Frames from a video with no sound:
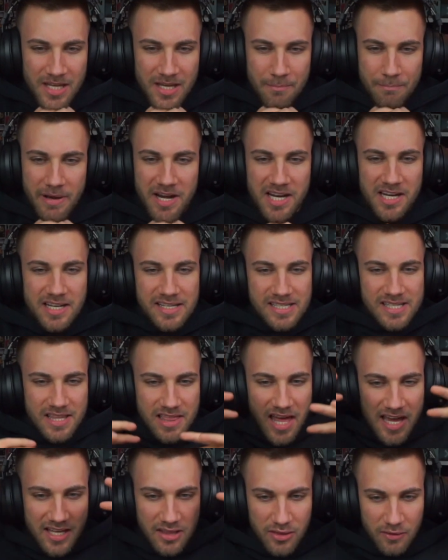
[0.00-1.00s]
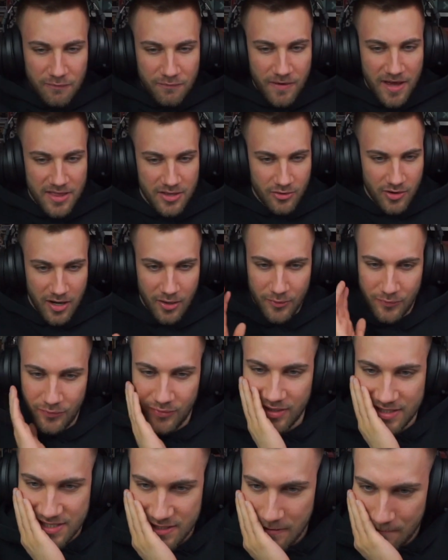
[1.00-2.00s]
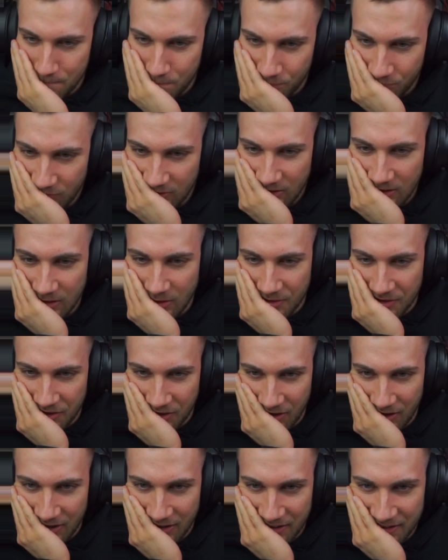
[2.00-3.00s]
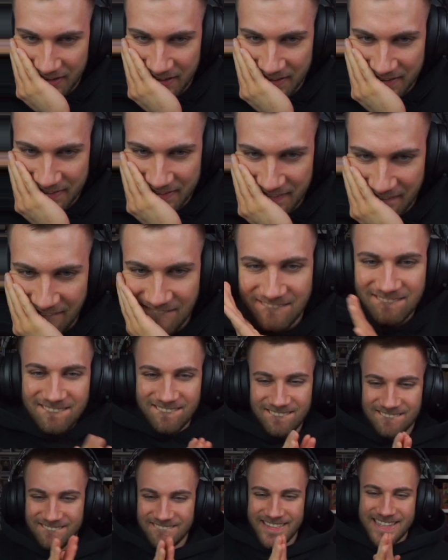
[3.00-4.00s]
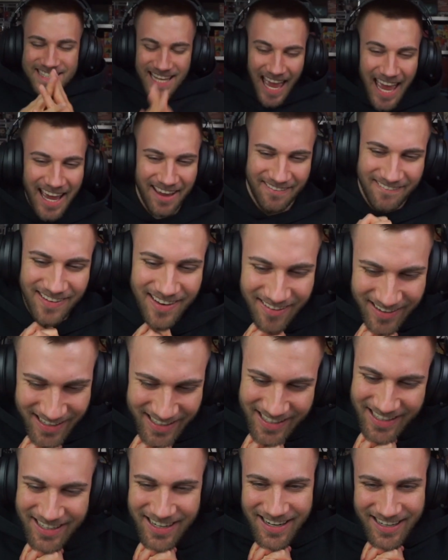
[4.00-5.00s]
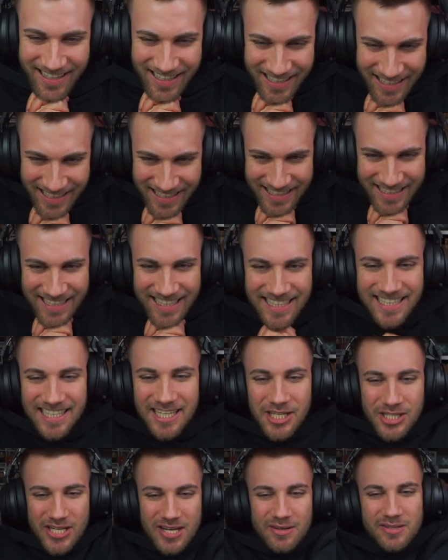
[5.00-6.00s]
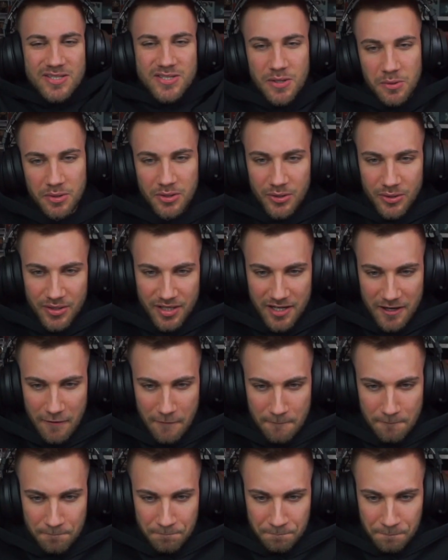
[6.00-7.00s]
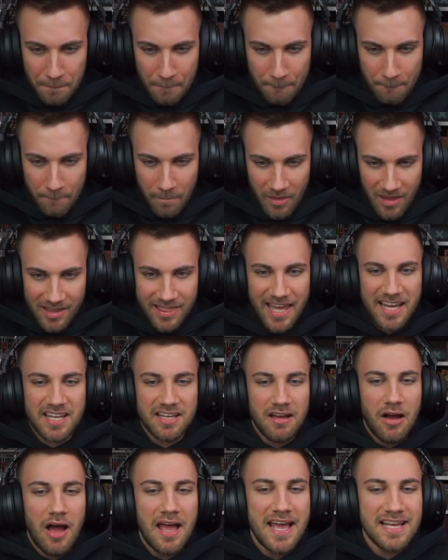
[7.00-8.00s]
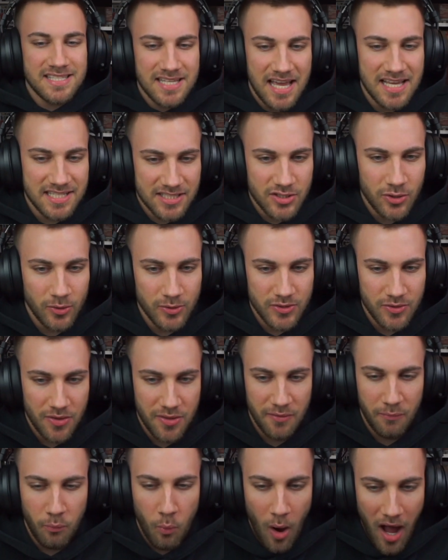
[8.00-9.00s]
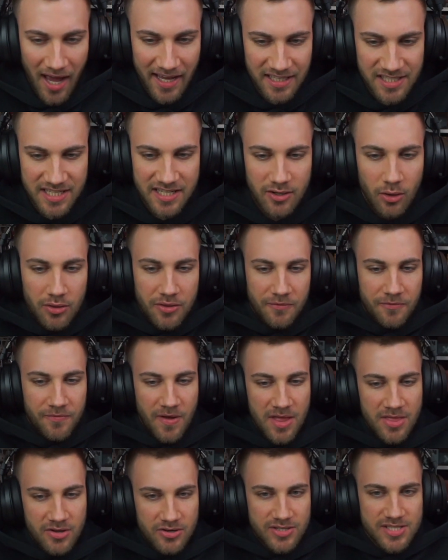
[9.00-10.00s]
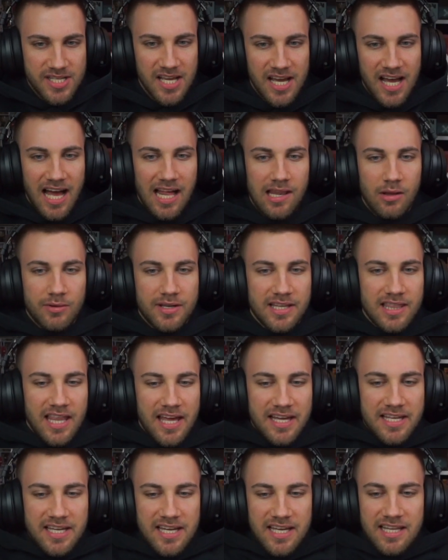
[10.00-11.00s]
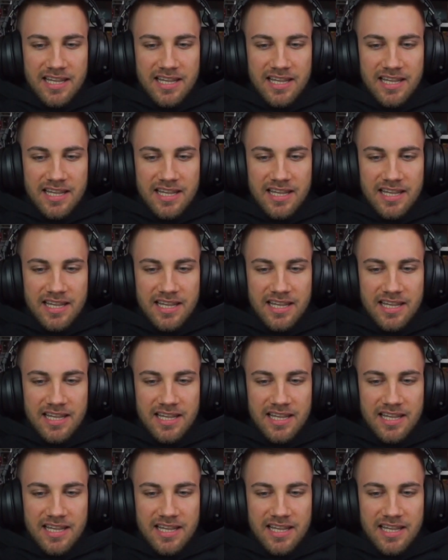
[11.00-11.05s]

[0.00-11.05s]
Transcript: but it is like the feather outfit. Look at her. Damn, look at her! She looks so good. Like, as I told you, the white and all the feathers are looking like